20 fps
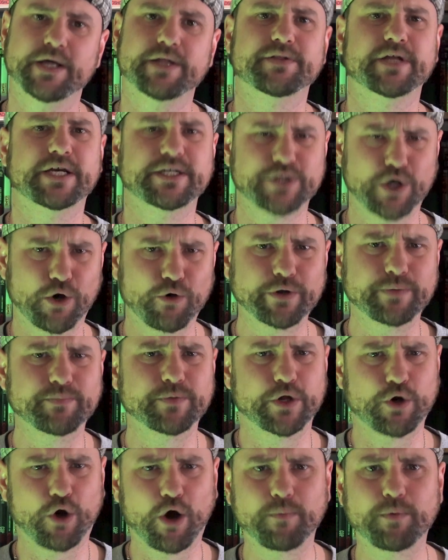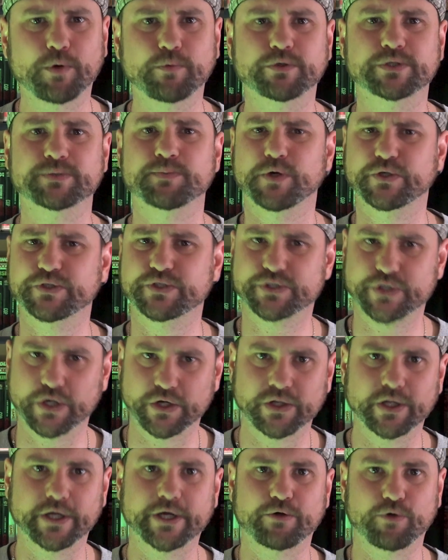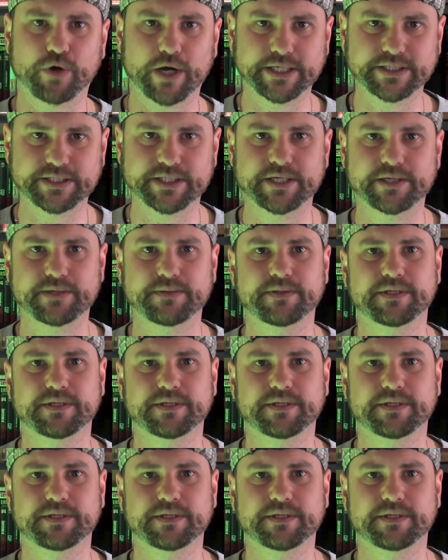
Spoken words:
They told him that Hopper was most certainly crazy.